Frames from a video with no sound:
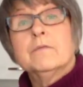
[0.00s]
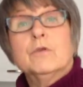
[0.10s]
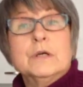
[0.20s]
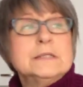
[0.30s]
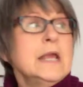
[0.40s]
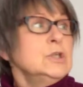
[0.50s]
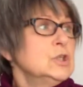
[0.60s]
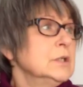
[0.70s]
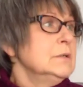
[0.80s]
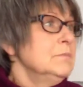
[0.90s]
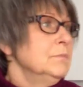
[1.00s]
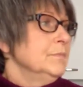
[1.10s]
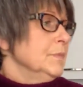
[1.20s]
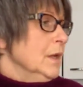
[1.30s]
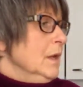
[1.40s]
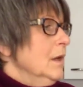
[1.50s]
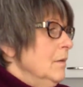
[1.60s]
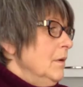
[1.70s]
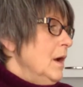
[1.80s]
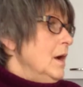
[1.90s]
for attention,
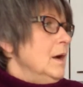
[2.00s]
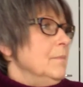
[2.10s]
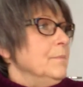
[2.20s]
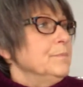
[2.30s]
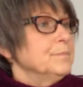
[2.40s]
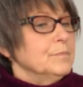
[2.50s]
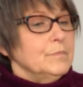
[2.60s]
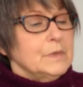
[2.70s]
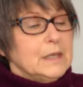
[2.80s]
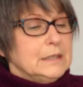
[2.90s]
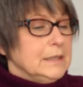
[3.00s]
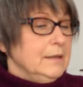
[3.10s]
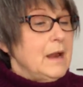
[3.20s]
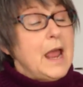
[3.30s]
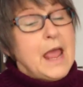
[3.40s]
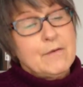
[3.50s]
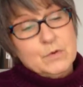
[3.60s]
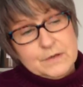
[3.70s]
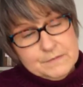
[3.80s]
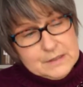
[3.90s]
and I have
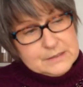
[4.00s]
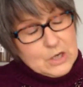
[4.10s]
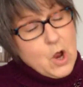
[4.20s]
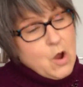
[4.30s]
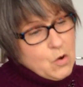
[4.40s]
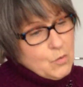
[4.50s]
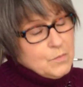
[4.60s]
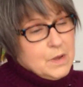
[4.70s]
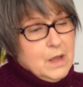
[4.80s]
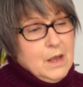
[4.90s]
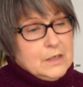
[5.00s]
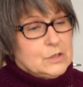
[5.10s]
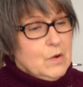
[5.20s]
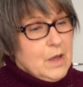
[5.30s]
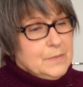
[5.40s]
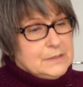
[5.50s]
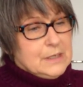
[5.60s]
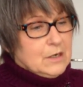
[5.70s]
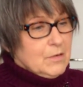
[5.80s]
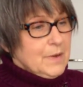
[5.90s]
one of these at home, so I'll be
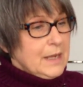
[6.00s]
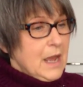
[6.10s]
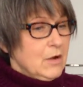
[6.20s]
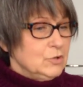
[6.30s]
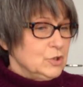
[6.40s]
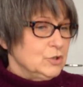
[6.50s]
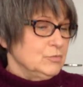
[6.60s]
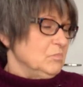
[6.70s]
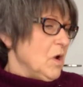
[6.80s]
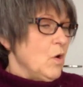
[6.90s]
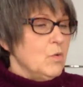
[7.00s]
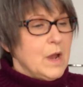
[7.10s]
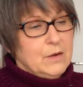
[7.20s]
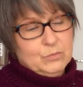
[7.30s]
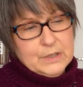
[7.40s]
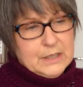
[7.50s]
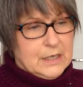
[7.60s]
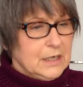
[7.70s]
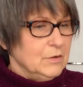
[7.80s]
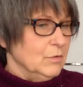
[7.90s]
sitting on my couch,
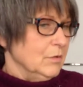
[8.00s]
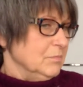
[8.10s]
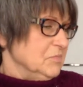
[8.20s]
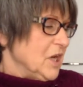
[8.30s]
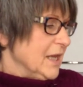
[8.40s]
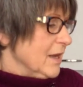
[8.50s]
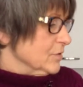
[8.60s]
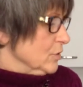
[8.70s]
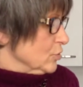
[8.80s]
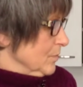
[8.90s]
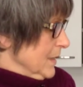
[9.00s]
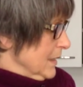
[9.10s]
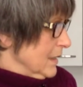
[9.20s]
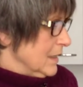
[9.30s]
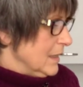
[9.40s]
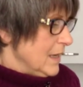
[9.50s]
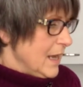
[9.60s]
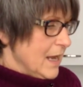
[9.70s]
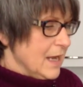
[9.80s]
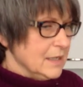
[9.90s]
reading or checking out social media,
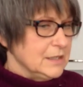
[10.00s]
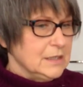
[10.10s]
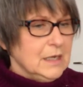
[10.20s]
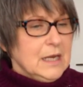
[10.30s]
and